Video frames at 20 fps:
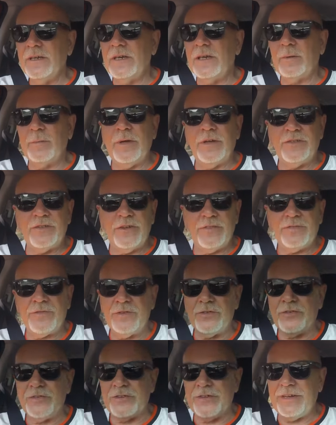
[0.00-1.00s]
A little bit
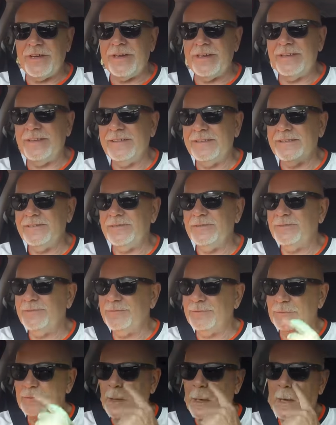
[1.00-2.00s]
different today.
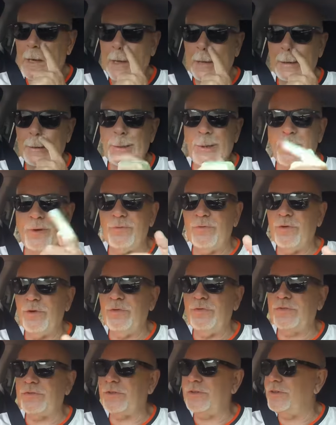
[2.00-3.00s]
No
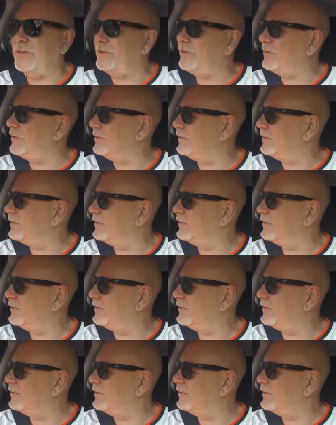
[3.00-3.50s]
roosters,